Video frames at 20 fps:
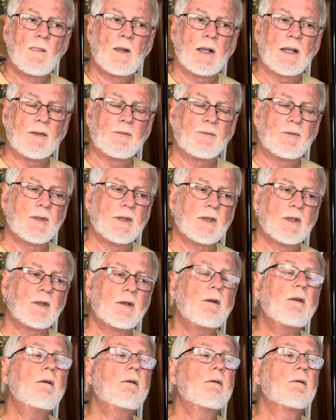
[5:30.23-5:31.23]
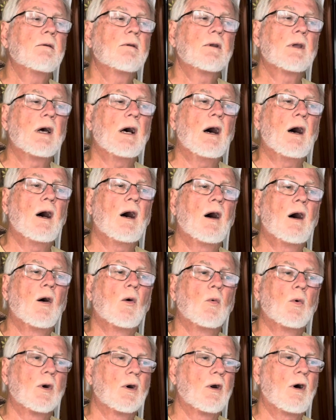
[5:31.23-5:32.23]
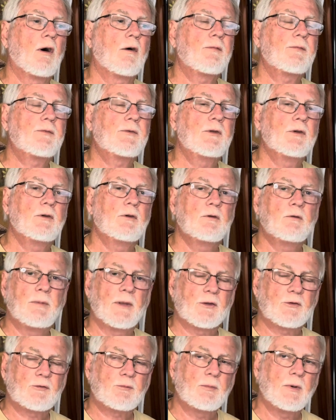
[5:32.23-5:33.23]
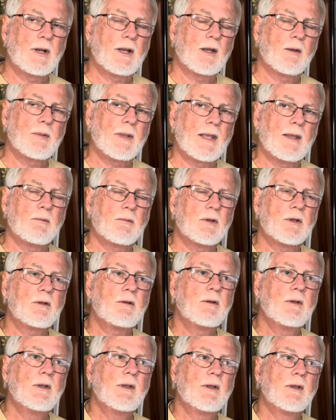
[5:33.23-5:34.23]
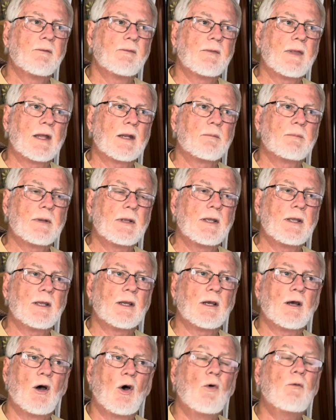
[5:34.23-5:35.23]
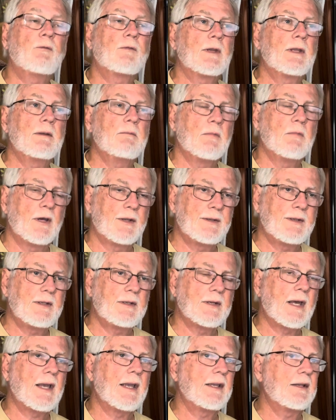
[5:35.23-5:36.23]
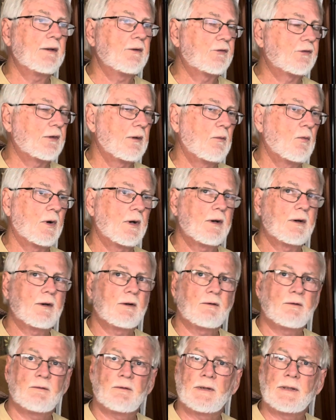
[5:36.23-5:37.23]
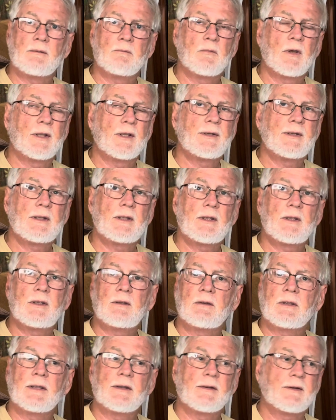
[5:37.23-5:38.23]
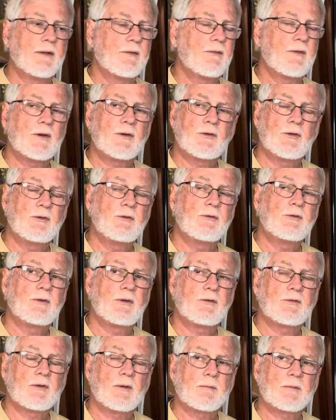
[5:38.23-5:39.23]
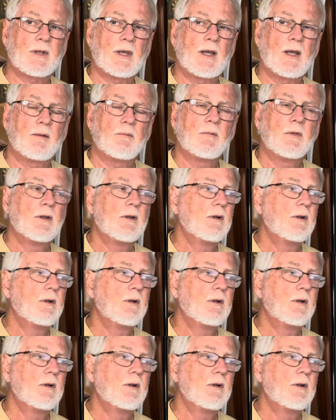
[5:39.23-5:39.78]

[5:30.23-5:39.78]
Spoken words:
And then we're off to Bessemer, Alabama. That'll be hopefully Monday night, somewhere in Monday, get in there Tuesday sometime.